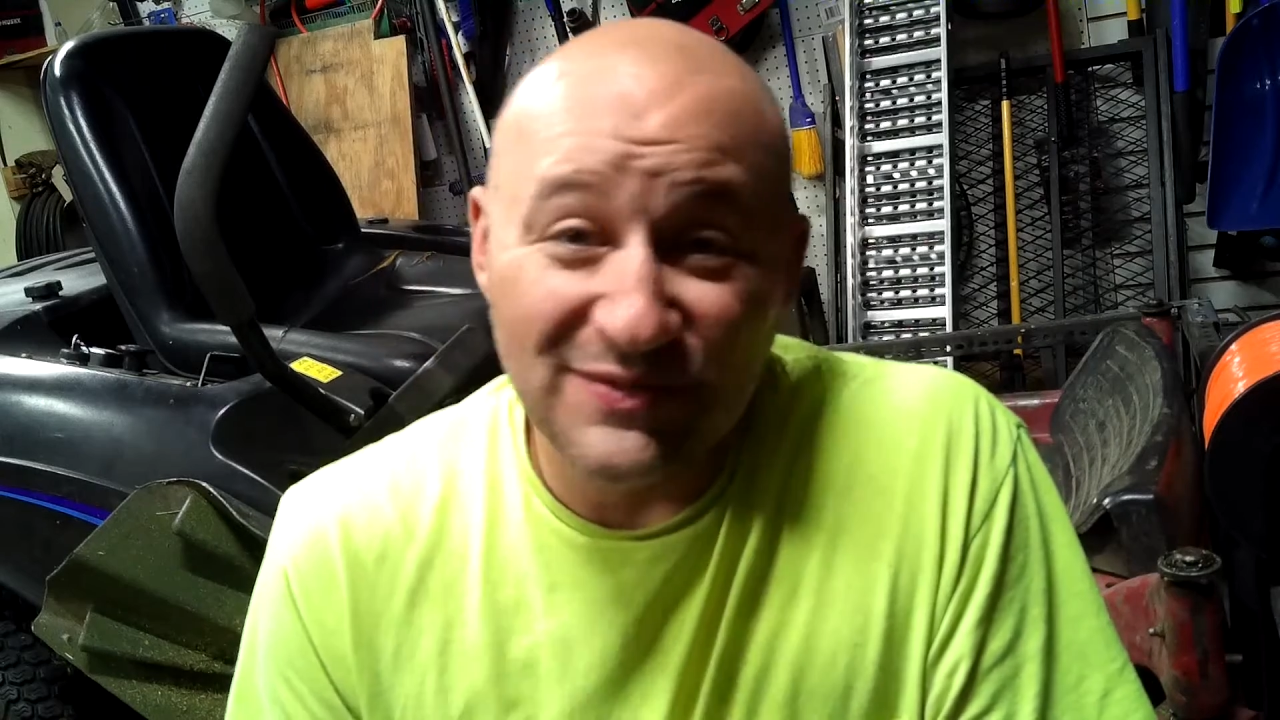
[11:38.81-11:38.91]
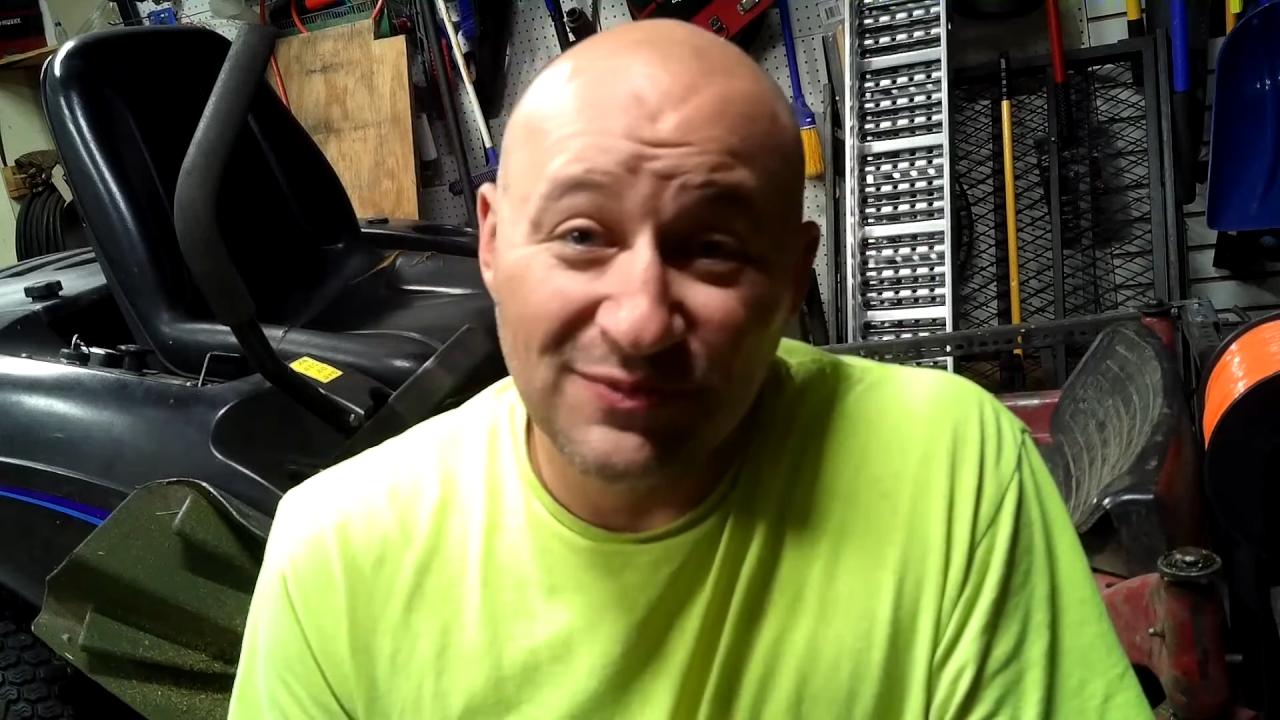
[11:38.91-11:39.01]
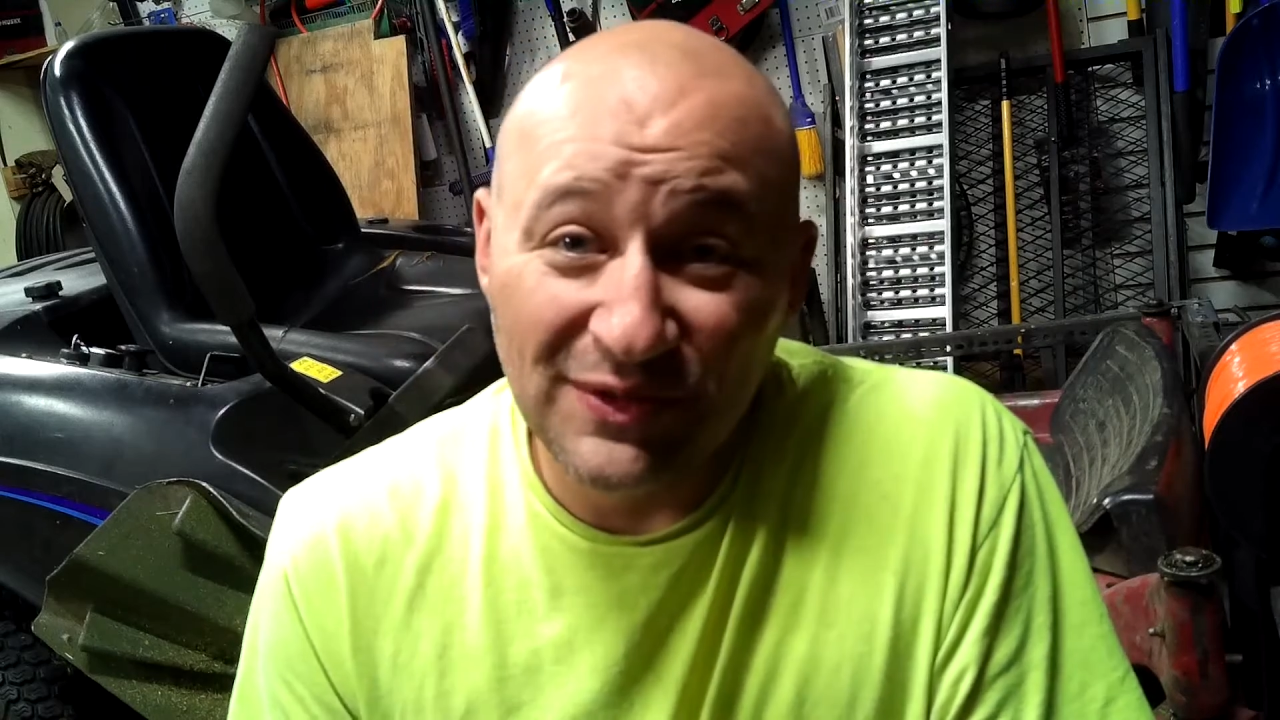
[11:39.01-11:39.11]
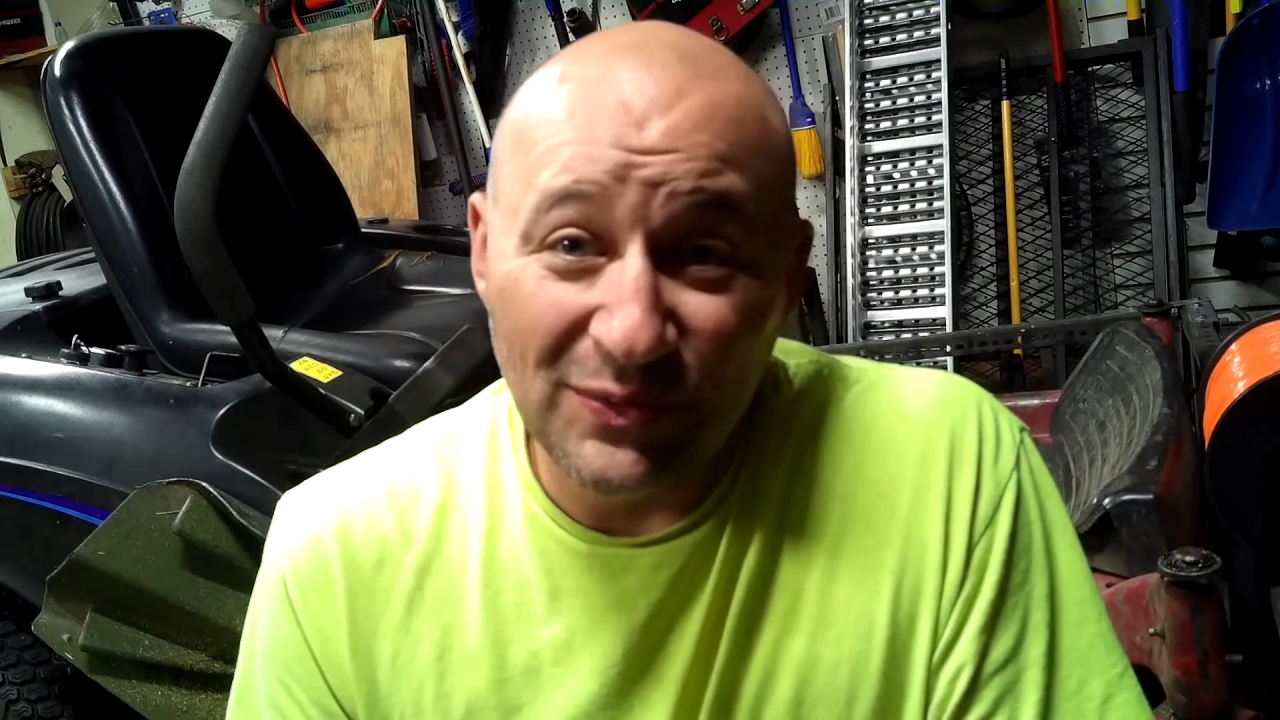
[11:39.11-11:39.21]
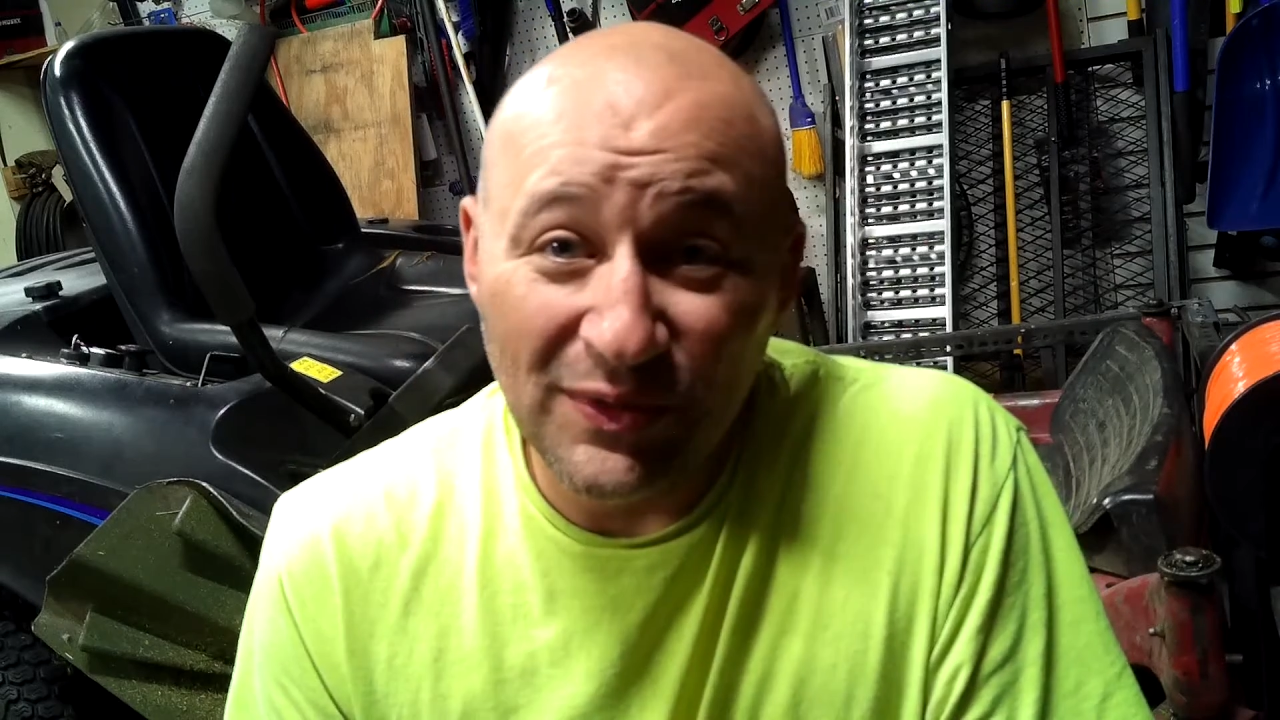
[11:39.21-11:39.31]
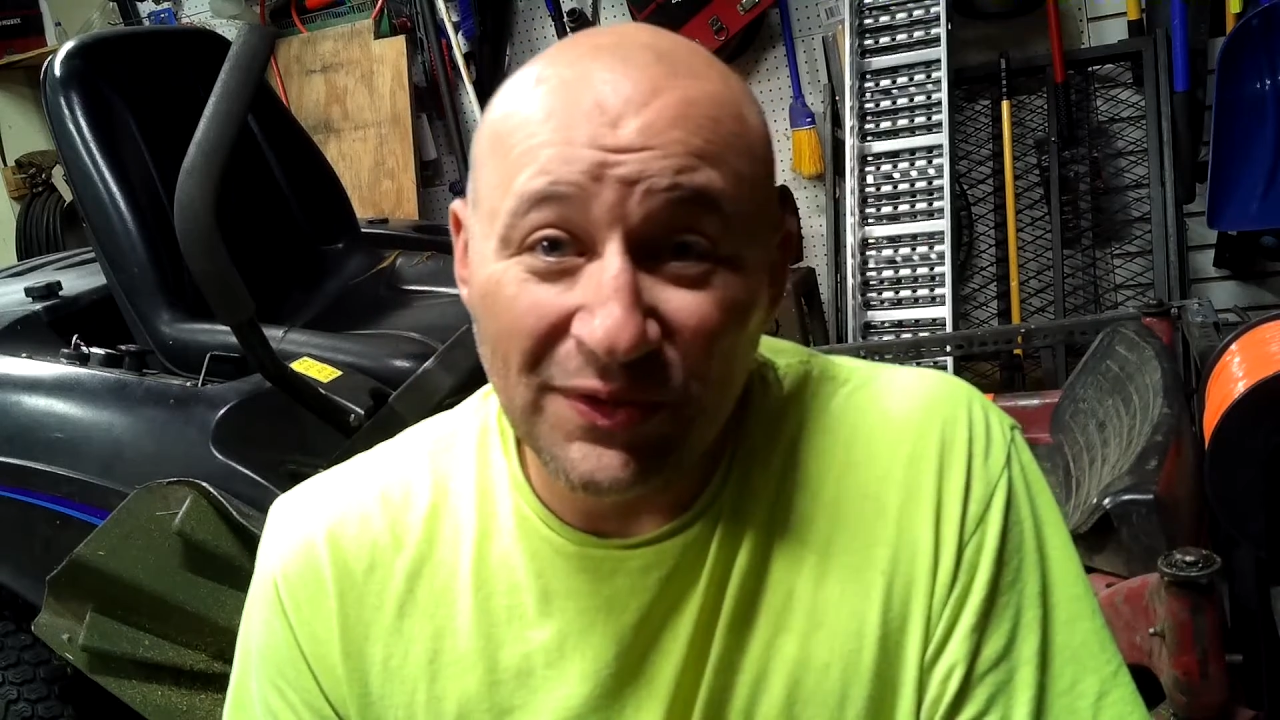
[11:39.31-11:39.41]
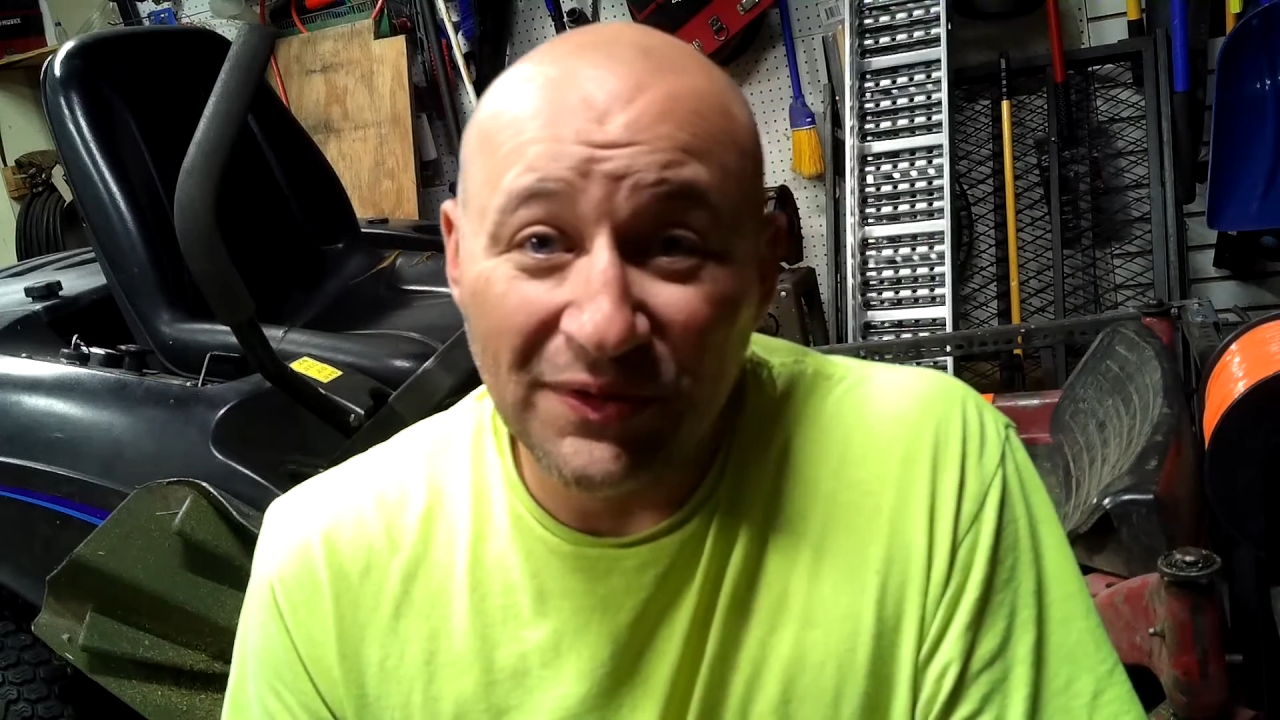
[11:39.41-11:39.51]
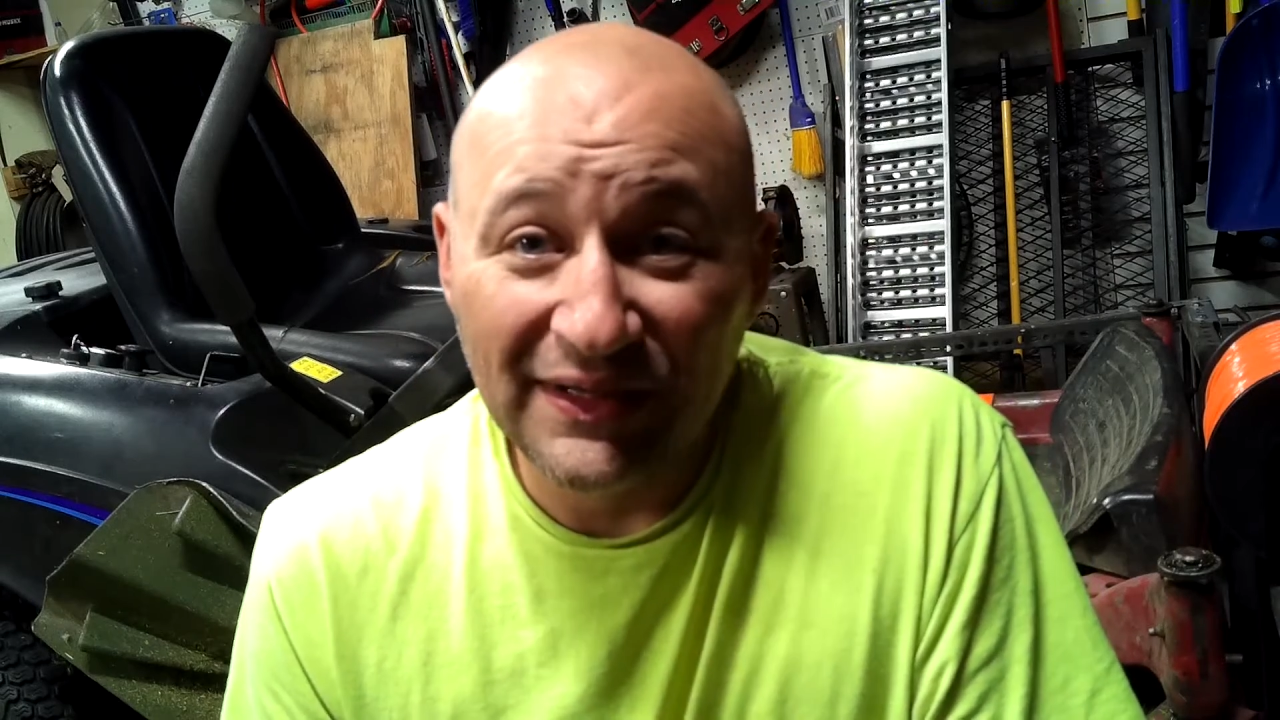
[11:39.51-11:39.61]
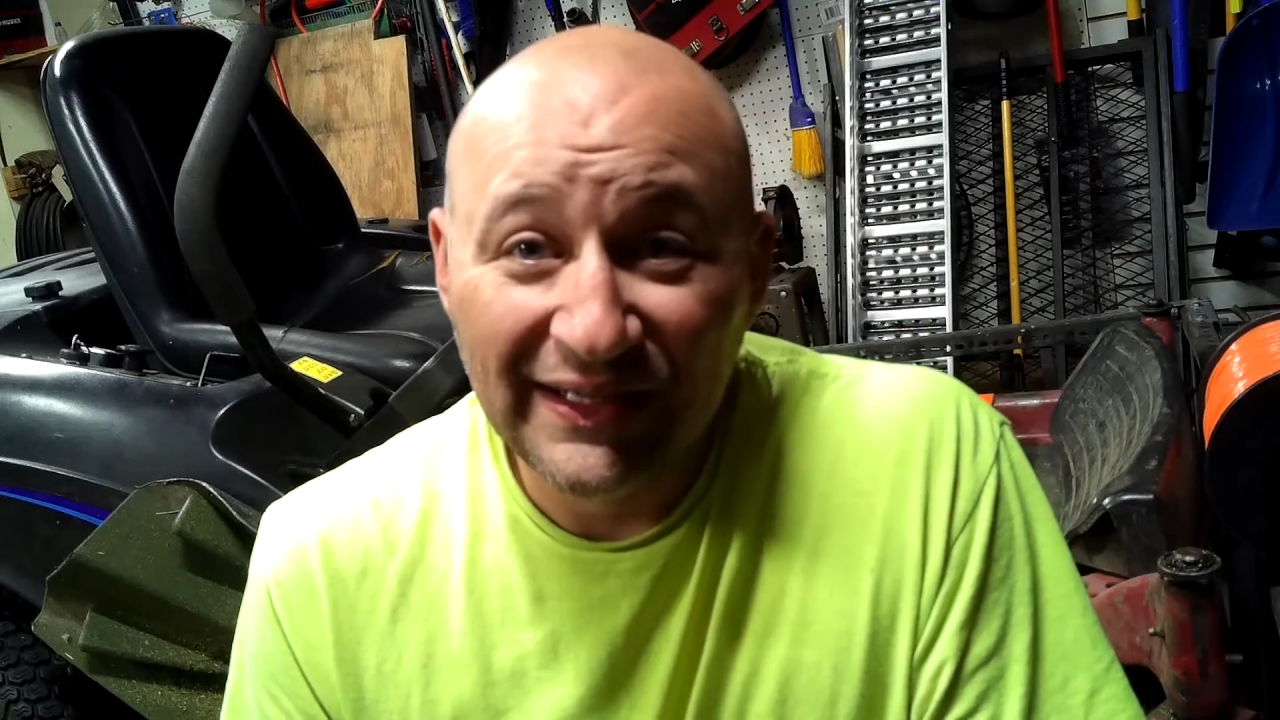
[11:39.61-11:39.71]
really weird.